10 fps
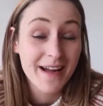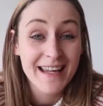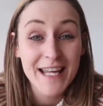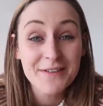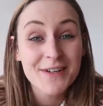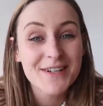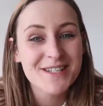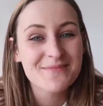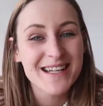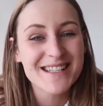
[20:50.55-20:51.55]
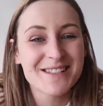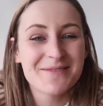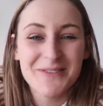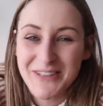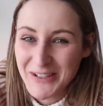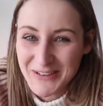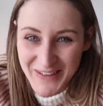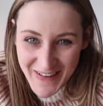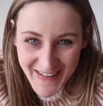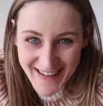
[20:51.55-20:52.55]
I even got to meet some of you
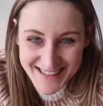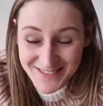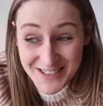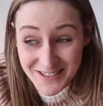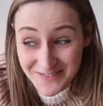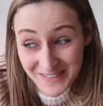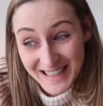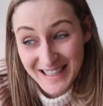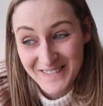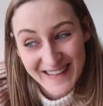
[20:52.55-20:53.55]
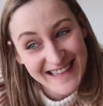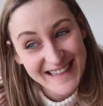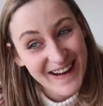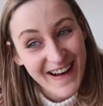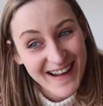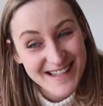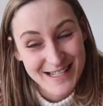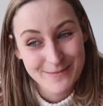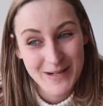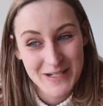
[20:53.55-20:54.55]
guys, which is really, really nice. I
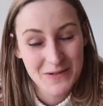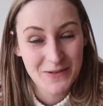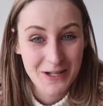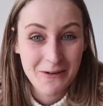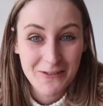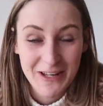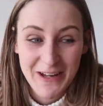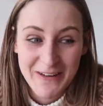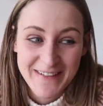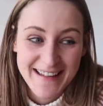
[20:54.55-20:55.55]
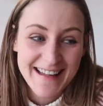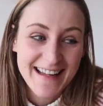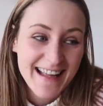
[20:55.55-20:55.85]
spoke to a few of you and